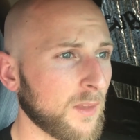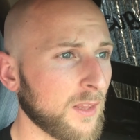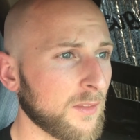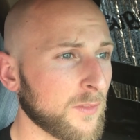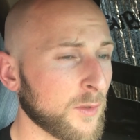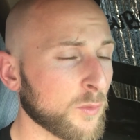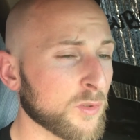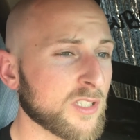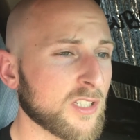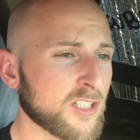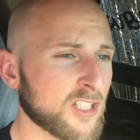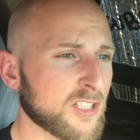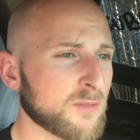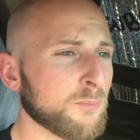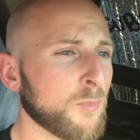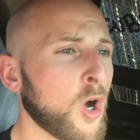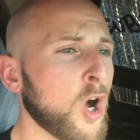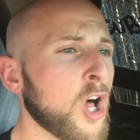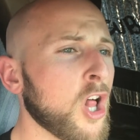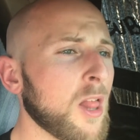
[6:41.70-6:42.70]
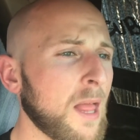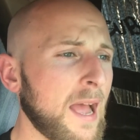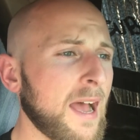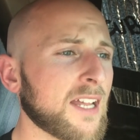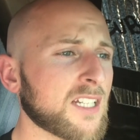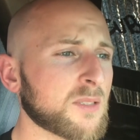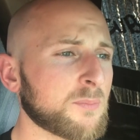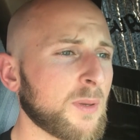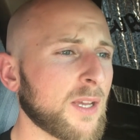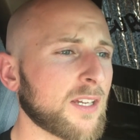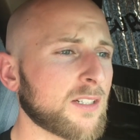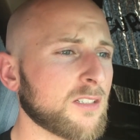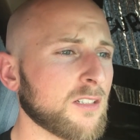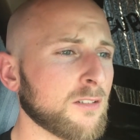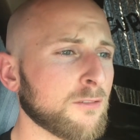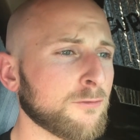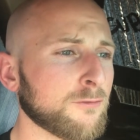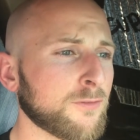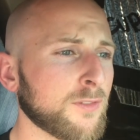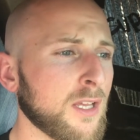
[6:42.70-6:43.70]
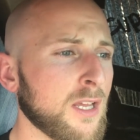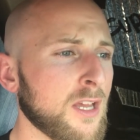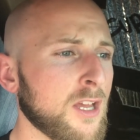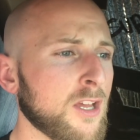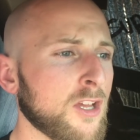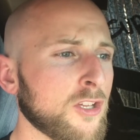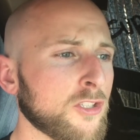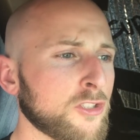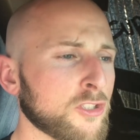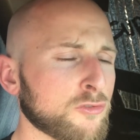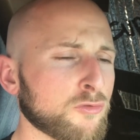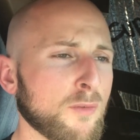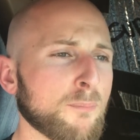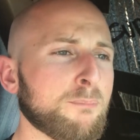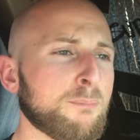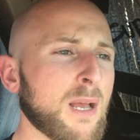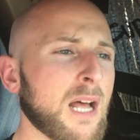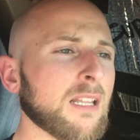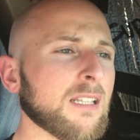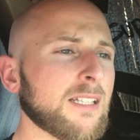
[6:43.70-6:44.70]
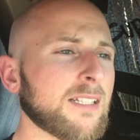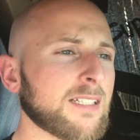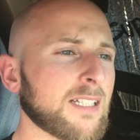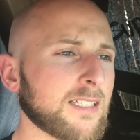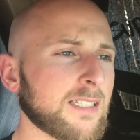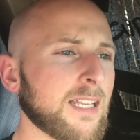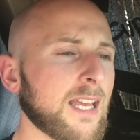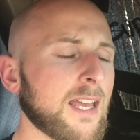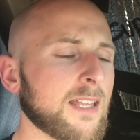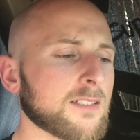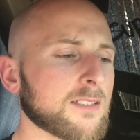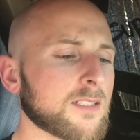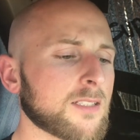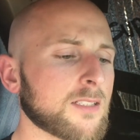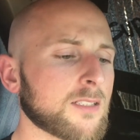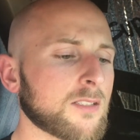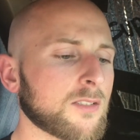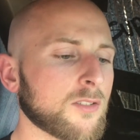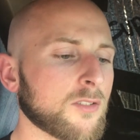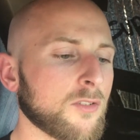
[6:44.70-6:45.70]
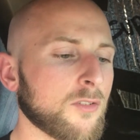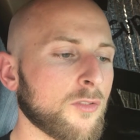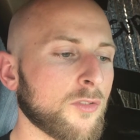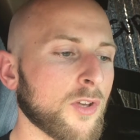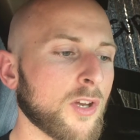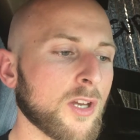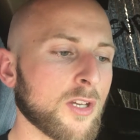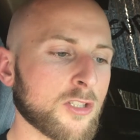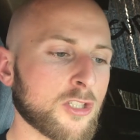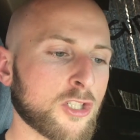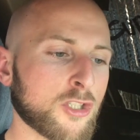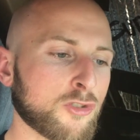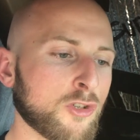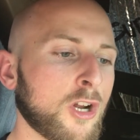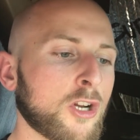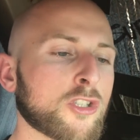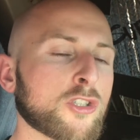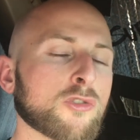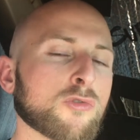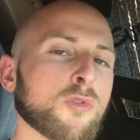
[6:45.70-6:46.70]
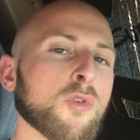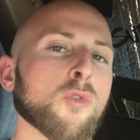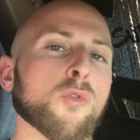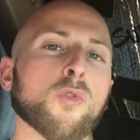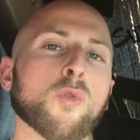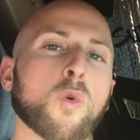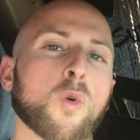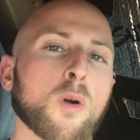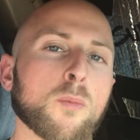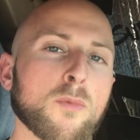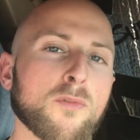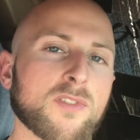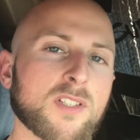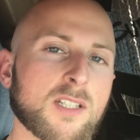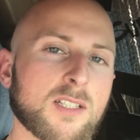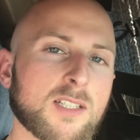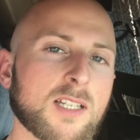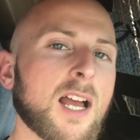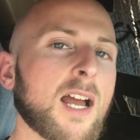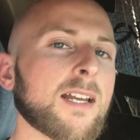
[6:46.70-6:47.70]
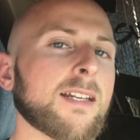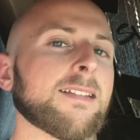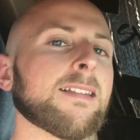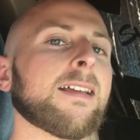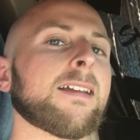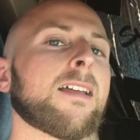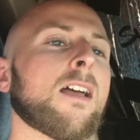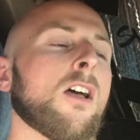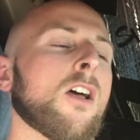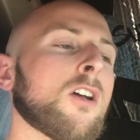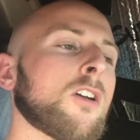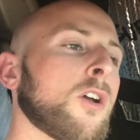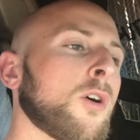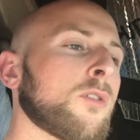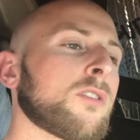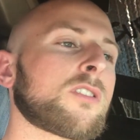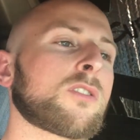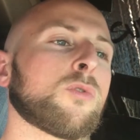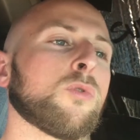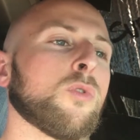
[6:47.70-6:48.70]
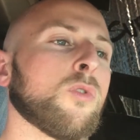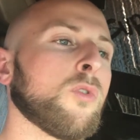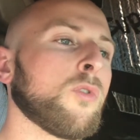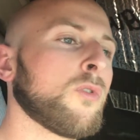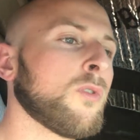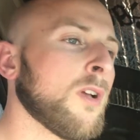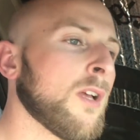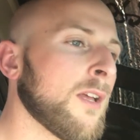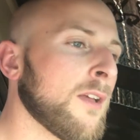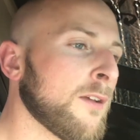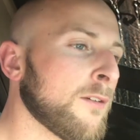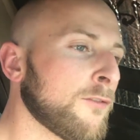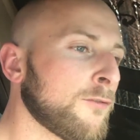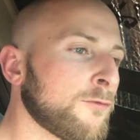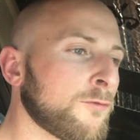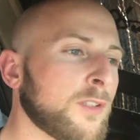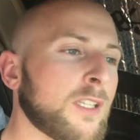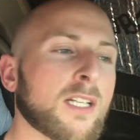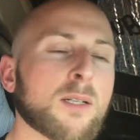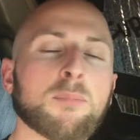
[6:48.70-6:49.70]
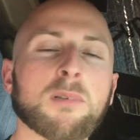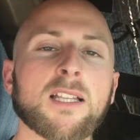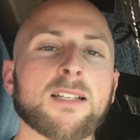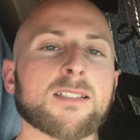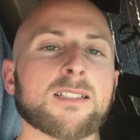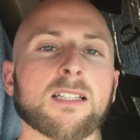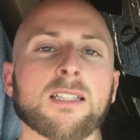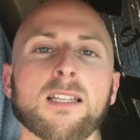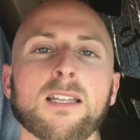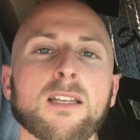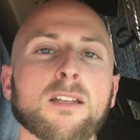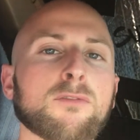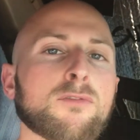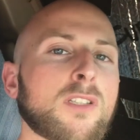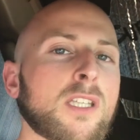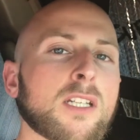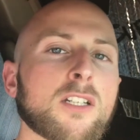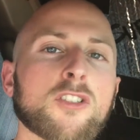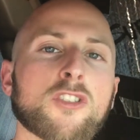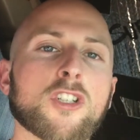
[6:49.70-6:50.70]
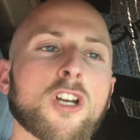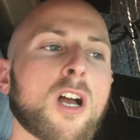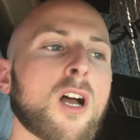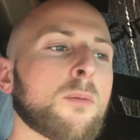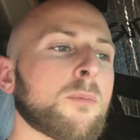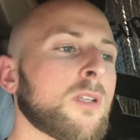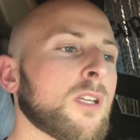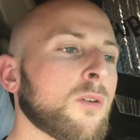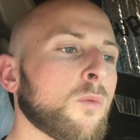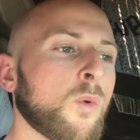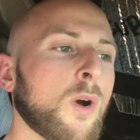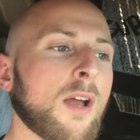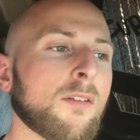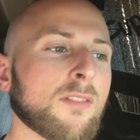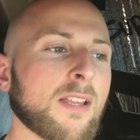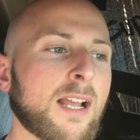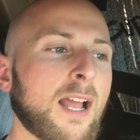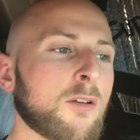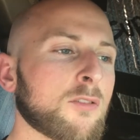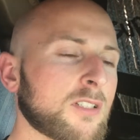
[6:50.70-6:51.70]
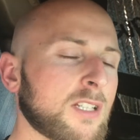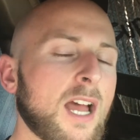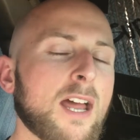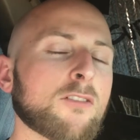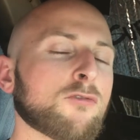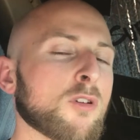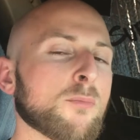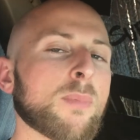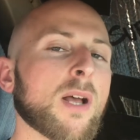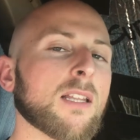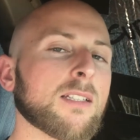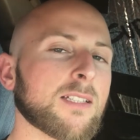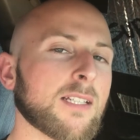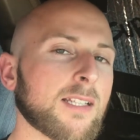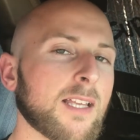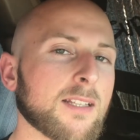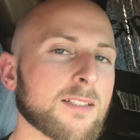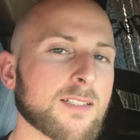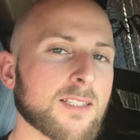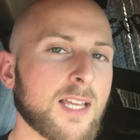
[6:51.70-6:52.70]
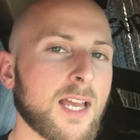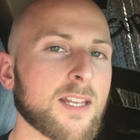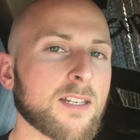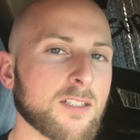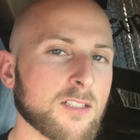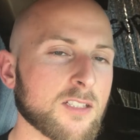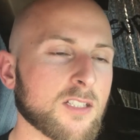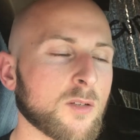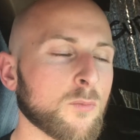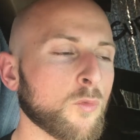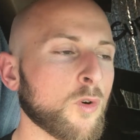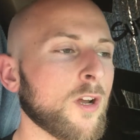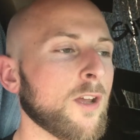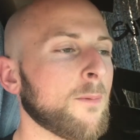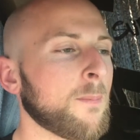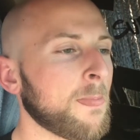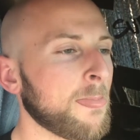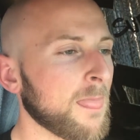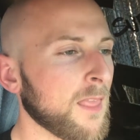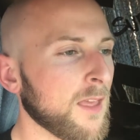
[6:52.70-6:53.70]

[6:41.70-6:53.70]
there was a small aspect of just rebelling against the structural norm of society, like go to school, get a place to live, get a job, get a wife. Like, I was kind of rebelling against that in some way.